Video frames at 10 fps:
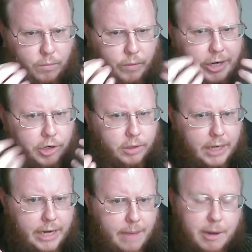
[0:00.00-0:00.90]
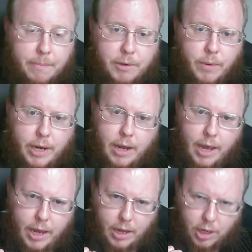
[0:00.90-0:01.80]
racial dynamic between
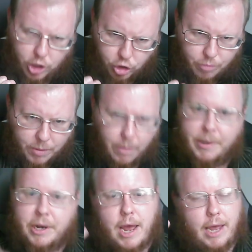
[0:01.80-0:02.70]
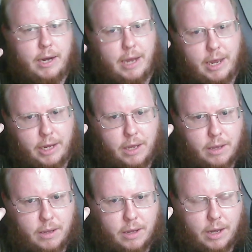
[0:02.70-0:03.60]
a human woman and a
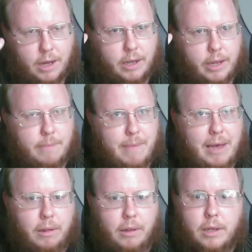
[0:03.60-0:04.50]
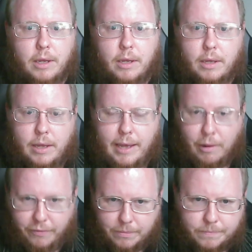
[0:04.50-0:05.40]
uh, a male
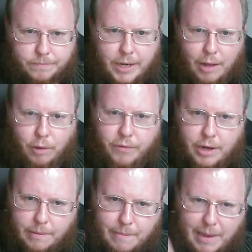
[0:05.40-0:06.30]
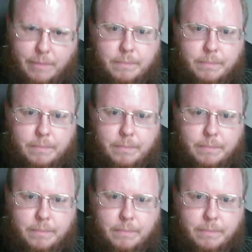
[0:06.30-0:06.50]
elf, an elven man